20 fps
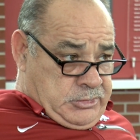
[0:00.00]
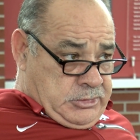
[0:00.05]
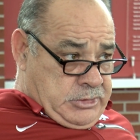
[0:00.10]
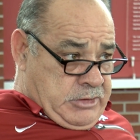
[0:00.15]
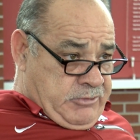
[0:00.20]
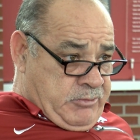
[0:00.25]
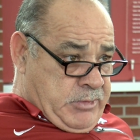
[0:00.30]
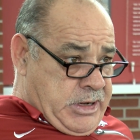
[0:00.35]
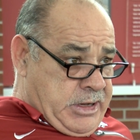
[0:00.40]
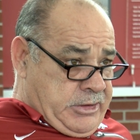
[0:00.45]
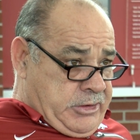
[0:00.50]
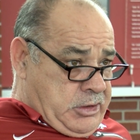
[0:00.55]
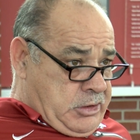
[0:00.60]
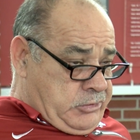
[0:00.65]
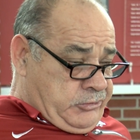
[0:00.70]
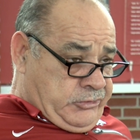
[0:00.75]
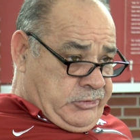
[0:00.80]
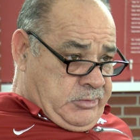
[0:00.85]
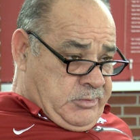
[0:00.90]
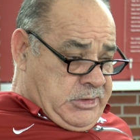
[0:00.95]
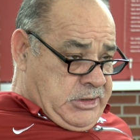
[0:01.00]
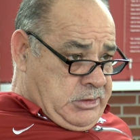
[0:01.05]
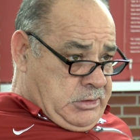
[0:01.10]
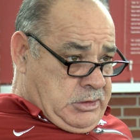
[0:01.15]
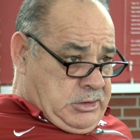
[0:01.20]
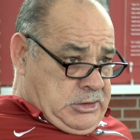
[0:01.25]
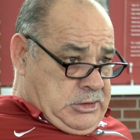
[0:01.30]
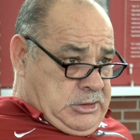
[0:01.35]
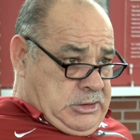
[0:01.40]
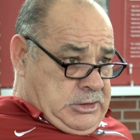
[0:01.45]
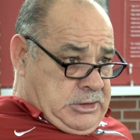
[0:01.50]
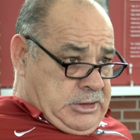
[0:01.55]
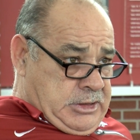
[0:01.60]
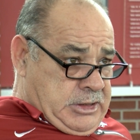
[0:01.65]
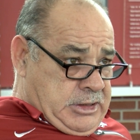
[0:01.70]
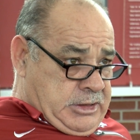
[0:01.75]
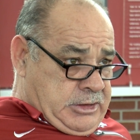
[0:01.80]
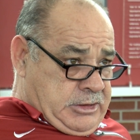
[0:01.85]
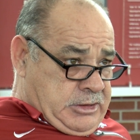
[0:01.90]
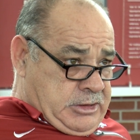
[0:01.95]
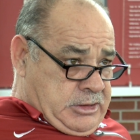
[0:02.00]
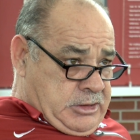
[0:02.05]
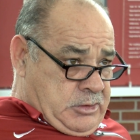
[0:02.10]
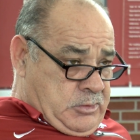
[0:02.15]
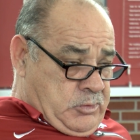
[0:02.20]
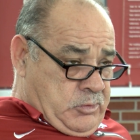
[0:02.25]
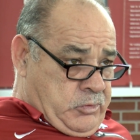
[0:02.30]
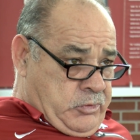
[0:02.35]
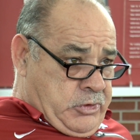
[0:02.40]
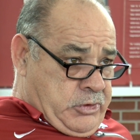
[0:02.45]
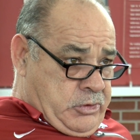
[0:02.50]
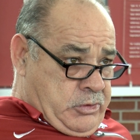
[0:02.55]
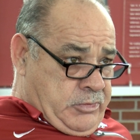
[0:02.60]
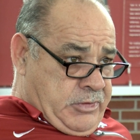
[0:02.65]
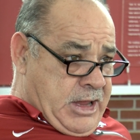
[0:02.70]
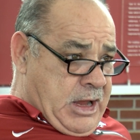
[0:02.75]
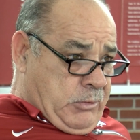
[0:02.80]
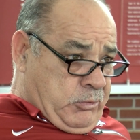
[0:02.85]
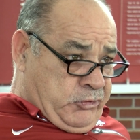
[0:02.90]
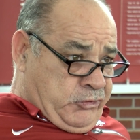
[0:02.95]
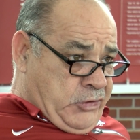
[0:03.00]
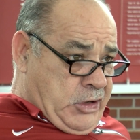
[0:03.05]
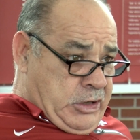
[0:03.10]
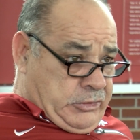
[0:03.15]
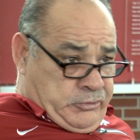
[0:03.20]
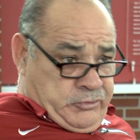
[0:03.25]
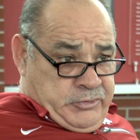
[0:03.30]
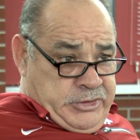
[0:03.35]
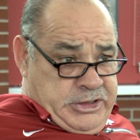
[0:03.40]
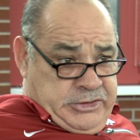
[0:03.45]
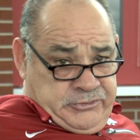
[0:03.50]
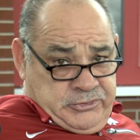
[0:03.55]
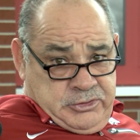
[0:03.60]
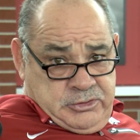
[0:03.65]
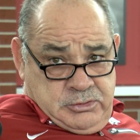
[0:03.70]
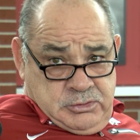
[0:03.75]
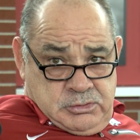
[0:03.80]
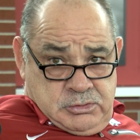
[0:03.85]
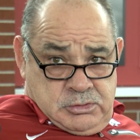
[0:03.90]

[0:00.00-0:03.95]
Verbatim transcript: Everybody knows him, and and uh, you know that was not the reason.